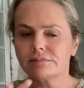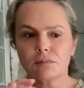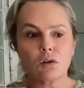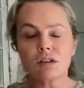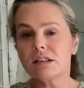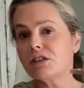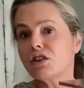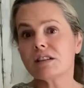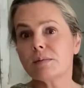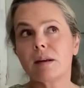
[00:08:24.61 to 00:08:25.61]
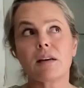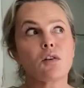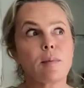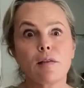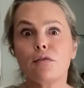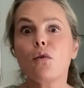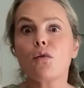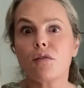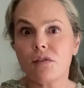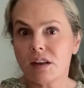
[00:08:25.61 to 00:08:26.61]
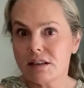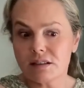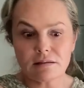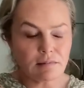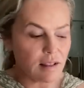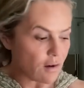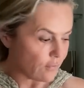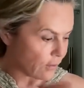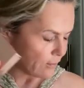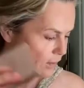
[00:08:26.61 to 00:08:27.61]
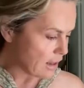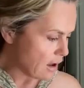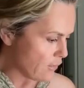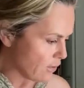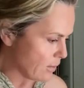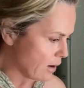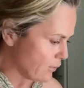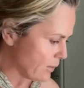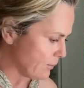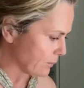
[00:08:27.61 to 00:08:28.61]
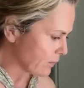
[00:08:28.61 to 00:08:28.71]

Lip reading: Honestly, trust me, I've got about 4 of these. Love them, love them, love them.